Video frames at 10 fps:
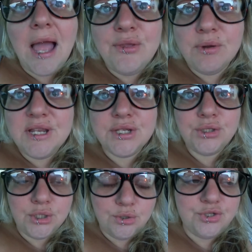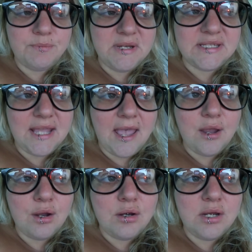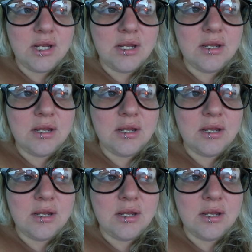And the reason you should be scared